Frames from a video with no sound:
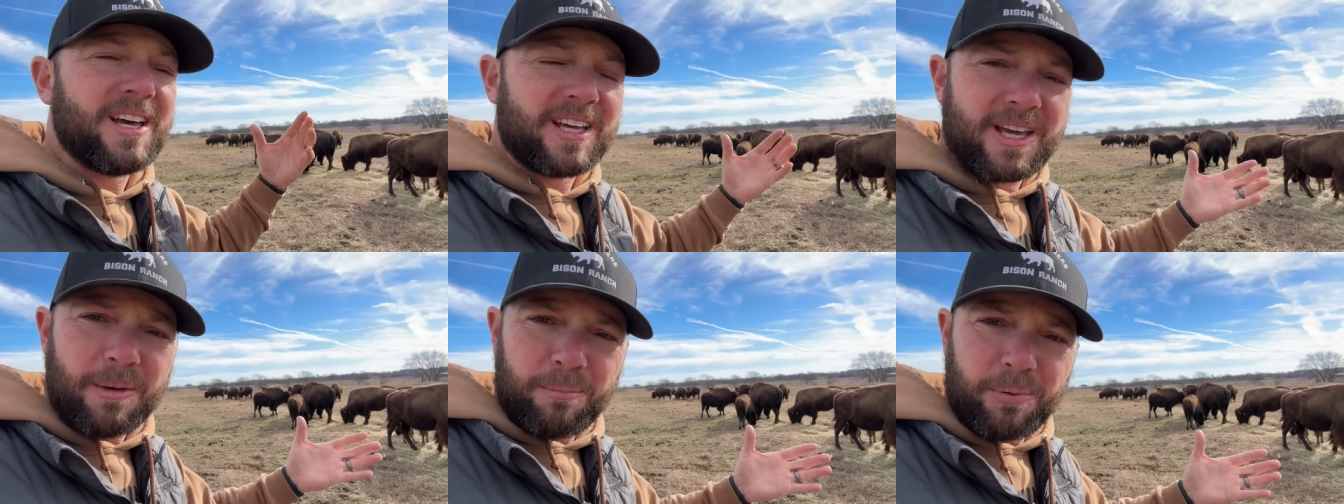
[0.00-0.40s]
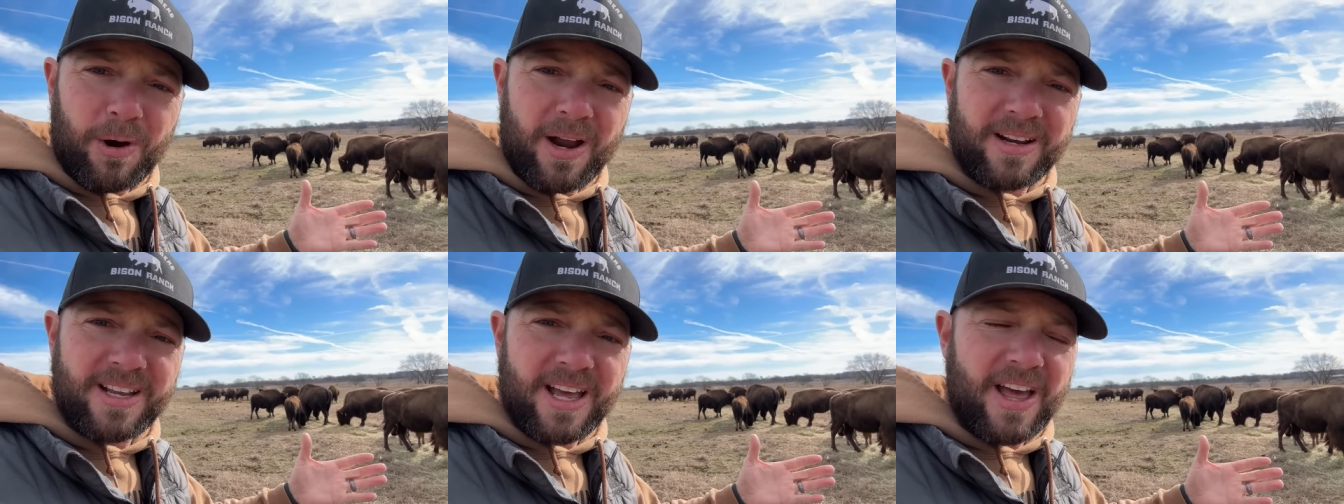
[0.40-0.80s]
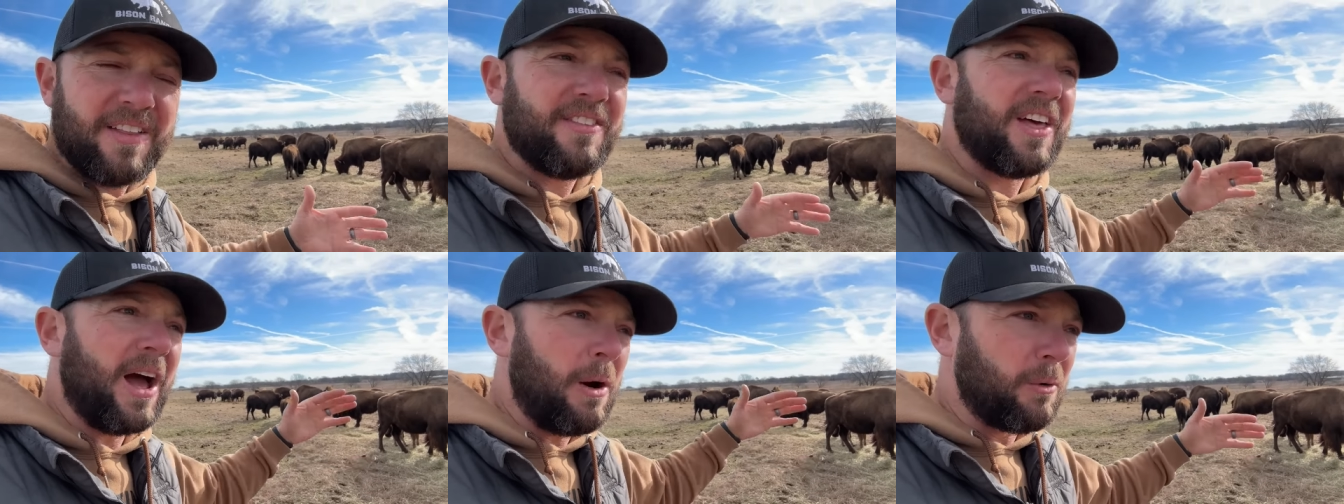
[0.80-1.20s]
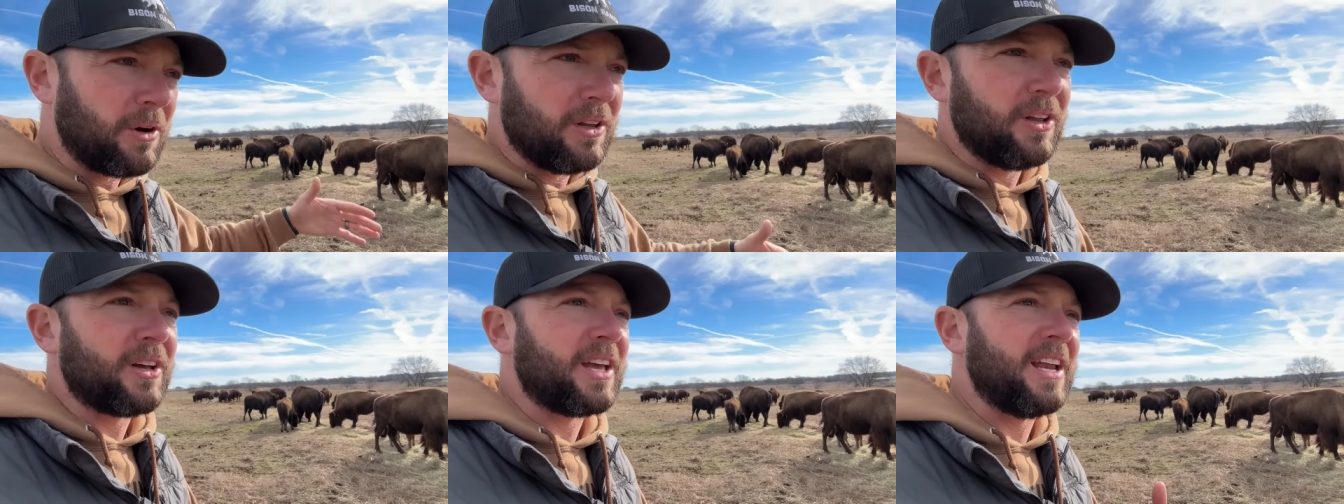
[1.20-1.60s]
get pregnant, and now we're
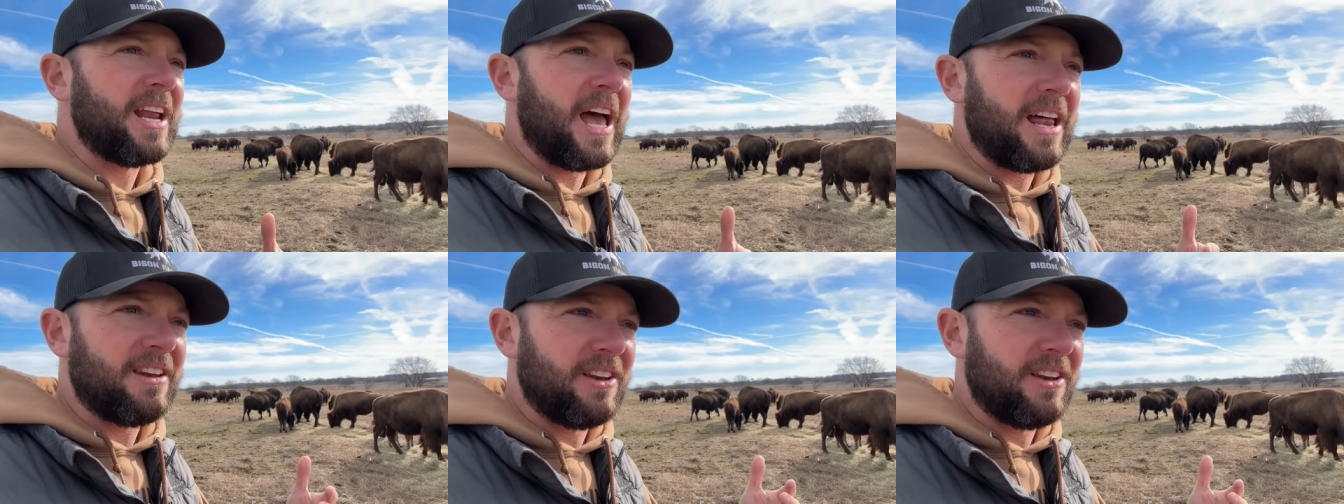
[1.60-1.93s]
looking at